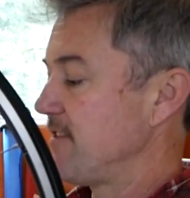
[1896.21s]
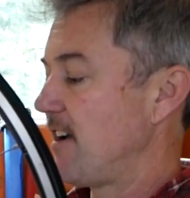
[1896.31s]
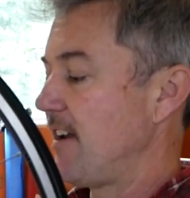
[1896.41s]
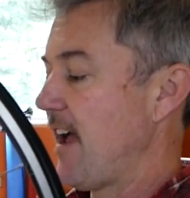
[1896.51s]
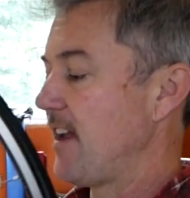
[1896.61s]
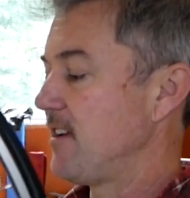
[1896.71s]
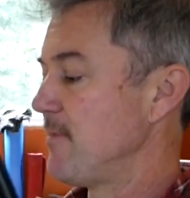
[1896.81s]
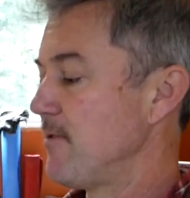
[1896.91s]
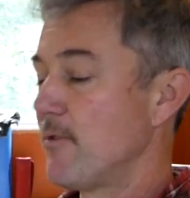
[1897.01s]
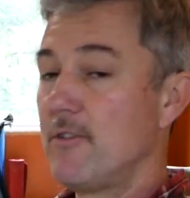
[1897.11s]
side had to
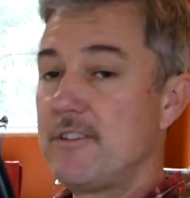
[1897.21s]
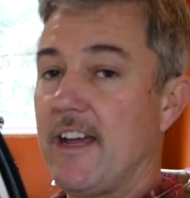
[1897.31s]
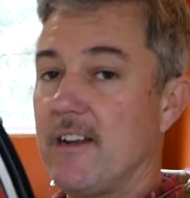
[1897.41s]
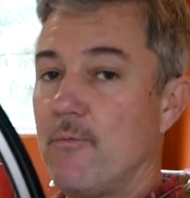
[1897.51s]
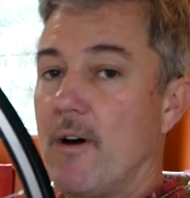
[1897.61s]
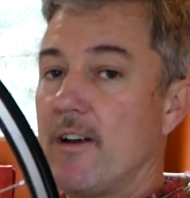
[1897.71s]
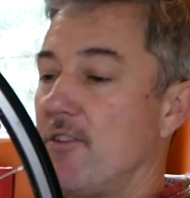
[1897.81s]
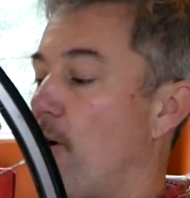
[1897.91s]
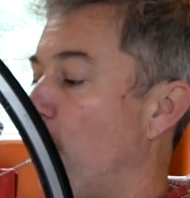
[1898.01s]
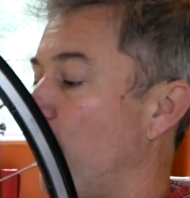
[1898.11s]
be rotated one
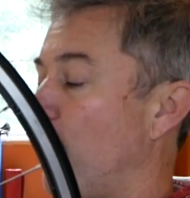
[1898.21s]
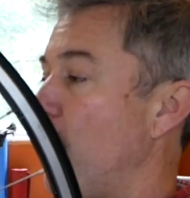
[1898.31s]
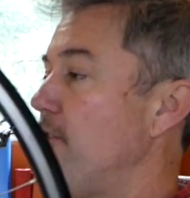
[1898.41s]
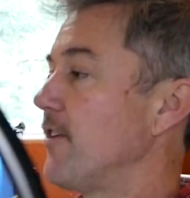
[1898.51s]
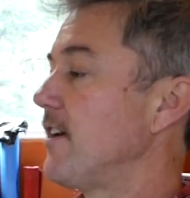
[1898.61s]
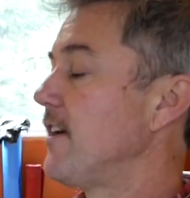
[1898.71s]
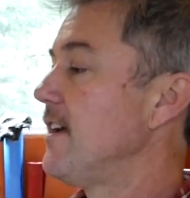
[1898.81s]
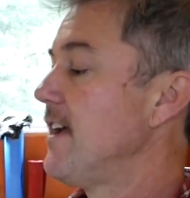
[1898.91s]
hole over.